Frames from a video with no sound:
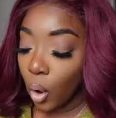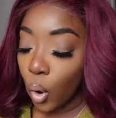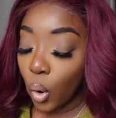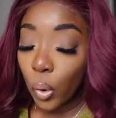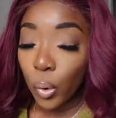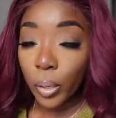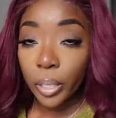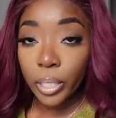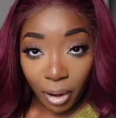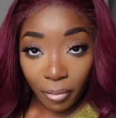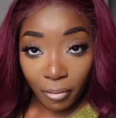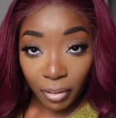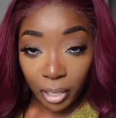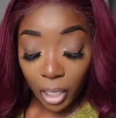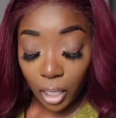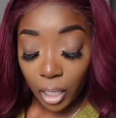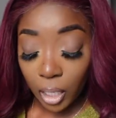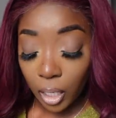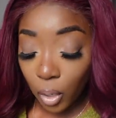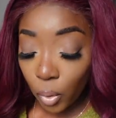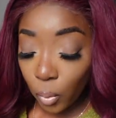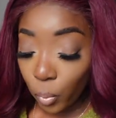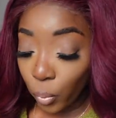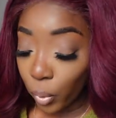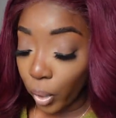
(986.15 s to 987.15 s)
or trafficked,
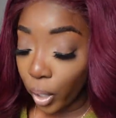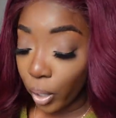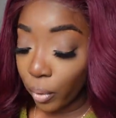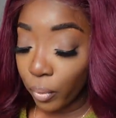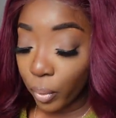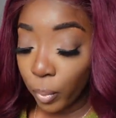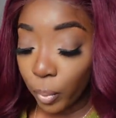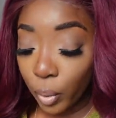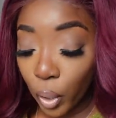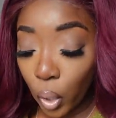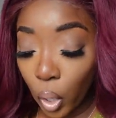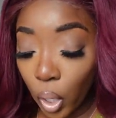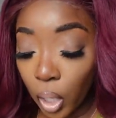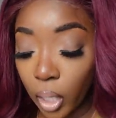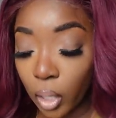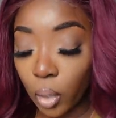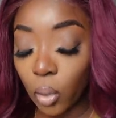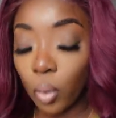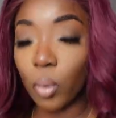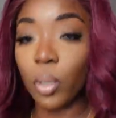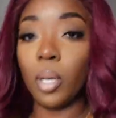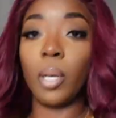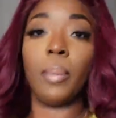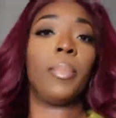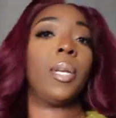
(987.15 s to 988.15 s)
whatever you want to call it.
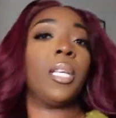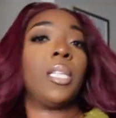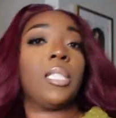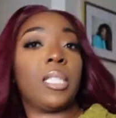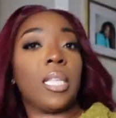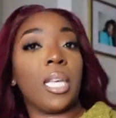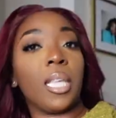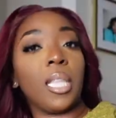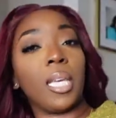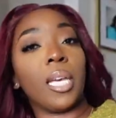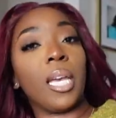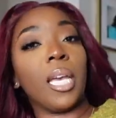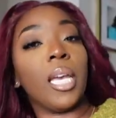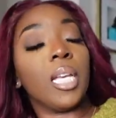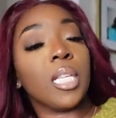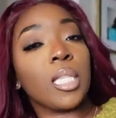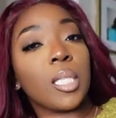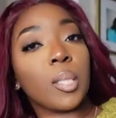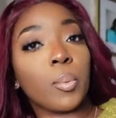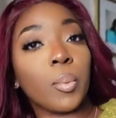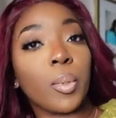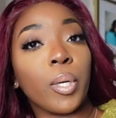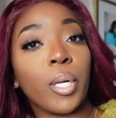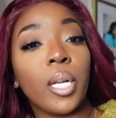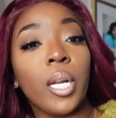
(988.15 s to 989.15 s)
Oh, let me not say the
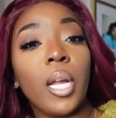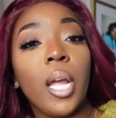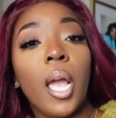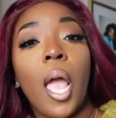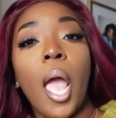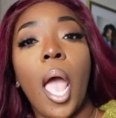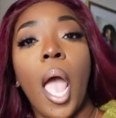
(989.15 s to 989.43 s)
S word.